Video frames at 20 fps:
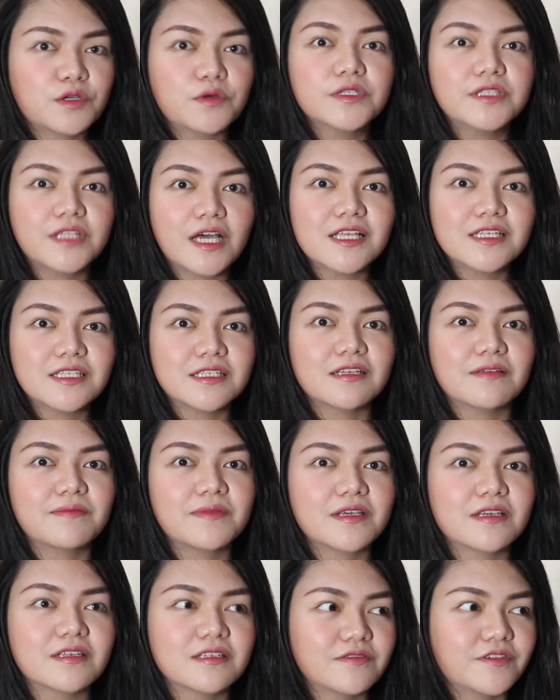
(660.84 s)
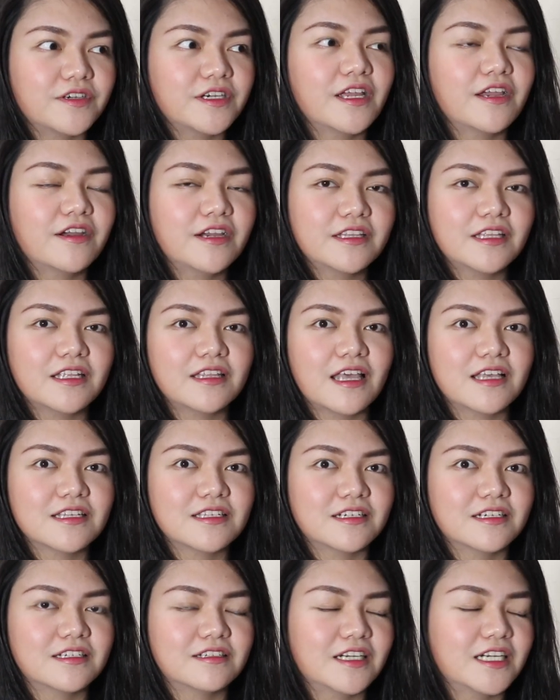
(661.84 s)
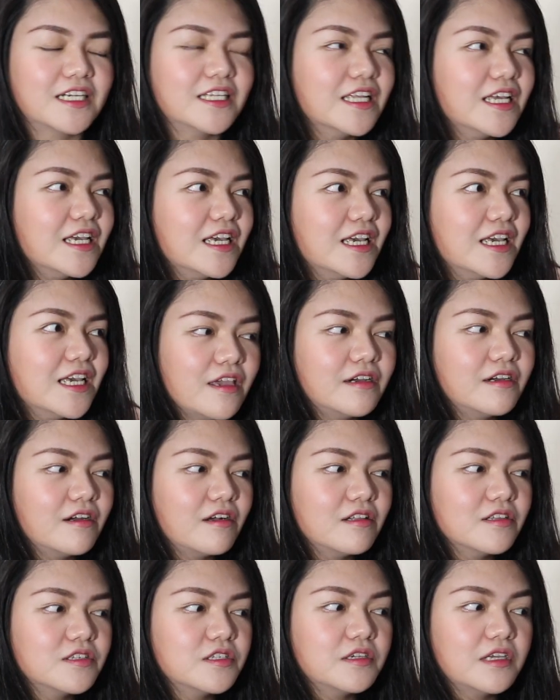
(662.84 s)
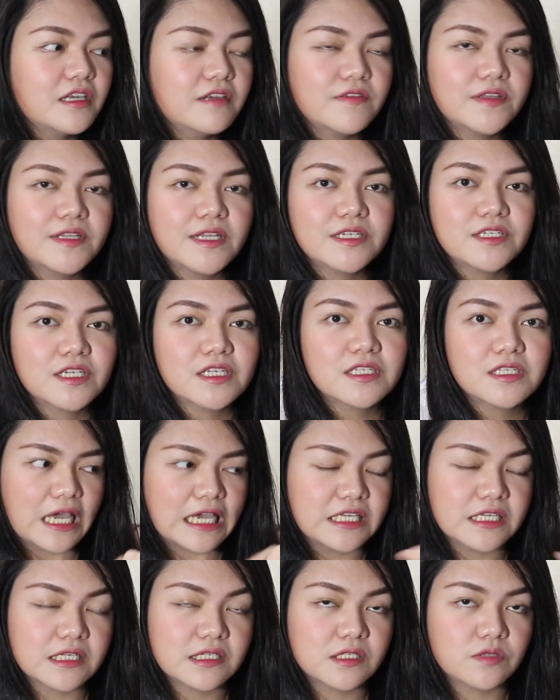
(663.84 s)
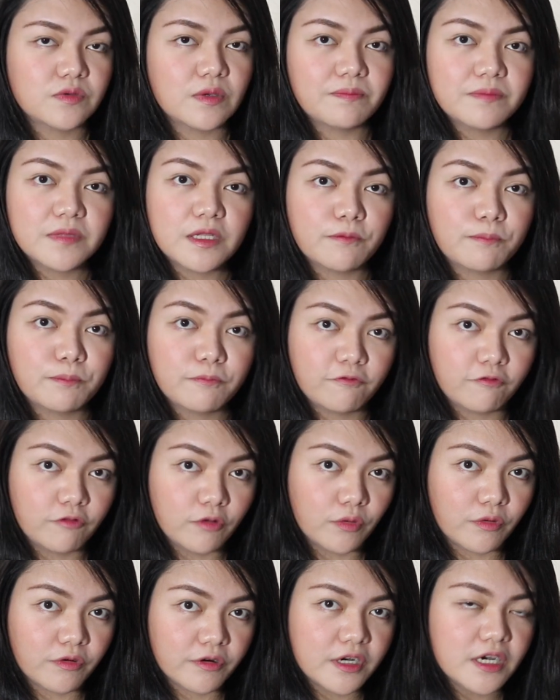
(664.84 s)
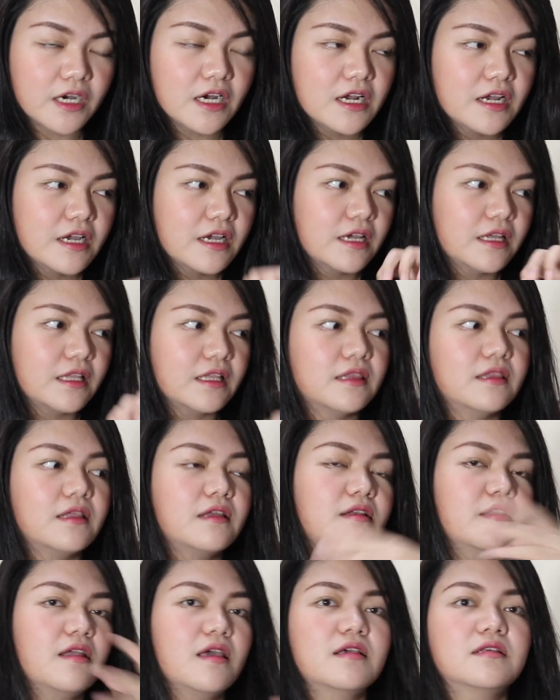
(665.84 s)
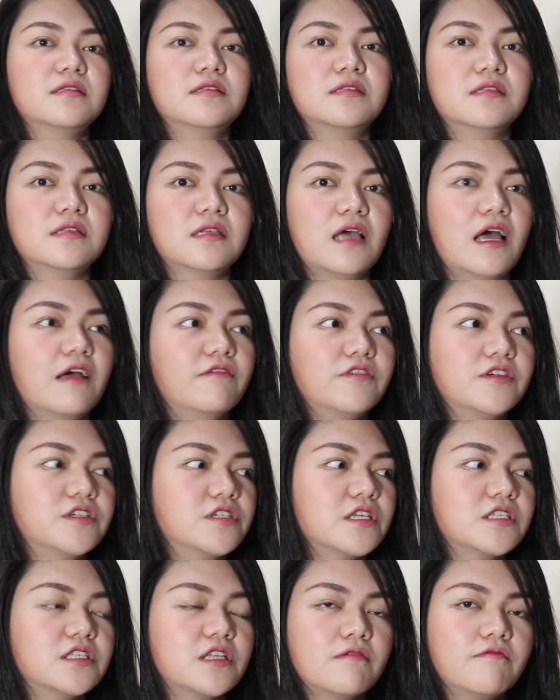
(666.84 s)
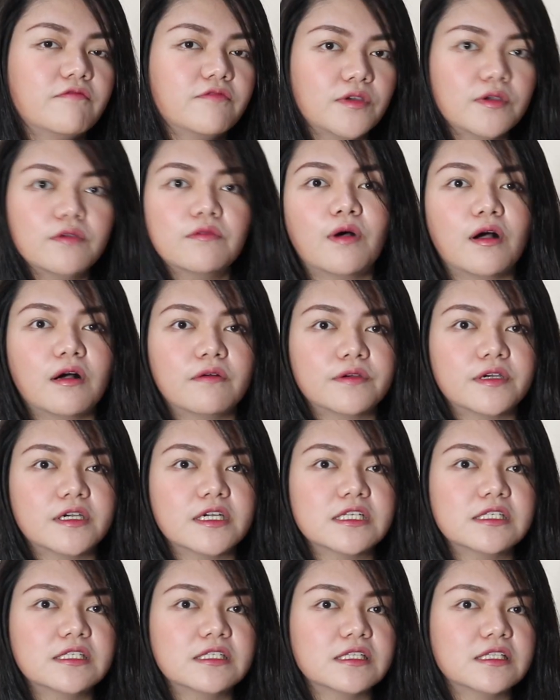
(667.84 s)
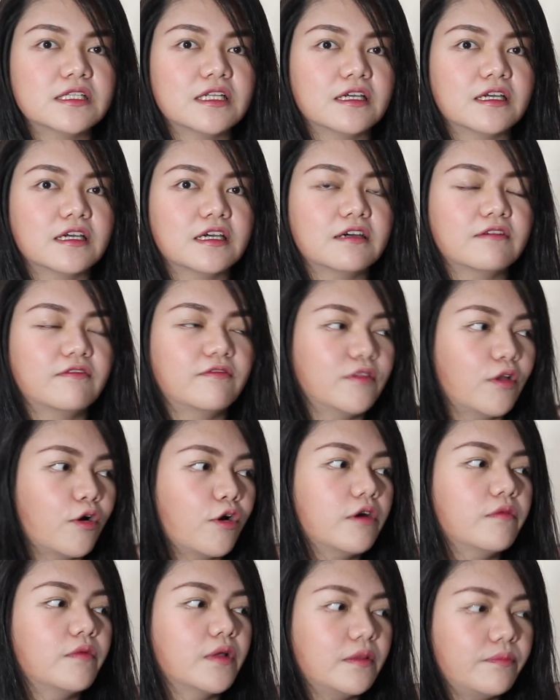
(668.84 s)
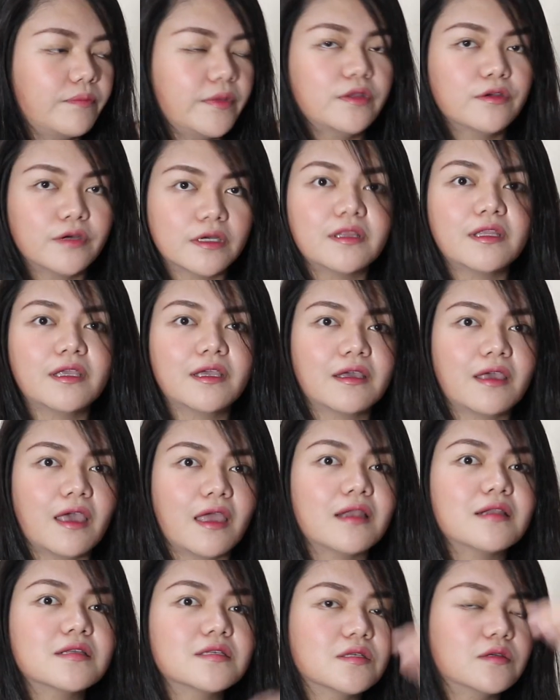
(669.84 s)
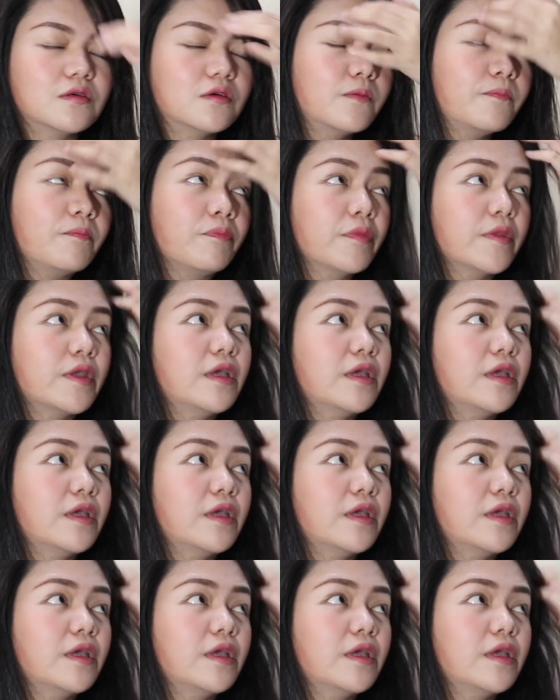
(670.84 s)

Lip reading: so dusty because we're here in the desert, right? Here also, even I just sweep the floor. After just some few hours, the floor will be dirty again. So,